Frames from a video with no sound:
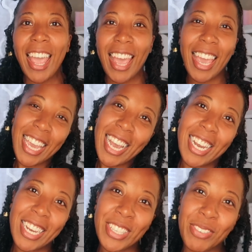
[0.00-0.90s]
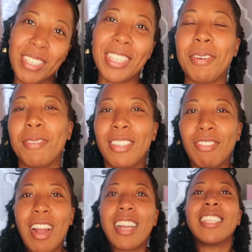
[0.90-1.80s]
Hey guys, what's up? It's
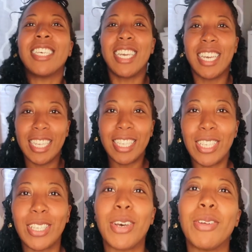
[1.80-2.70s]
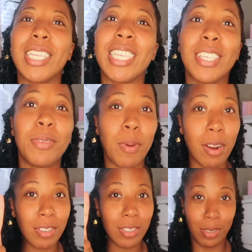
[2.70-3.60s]
Rox again. So this is
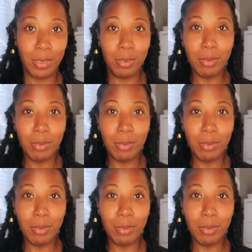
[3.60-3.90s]
part two.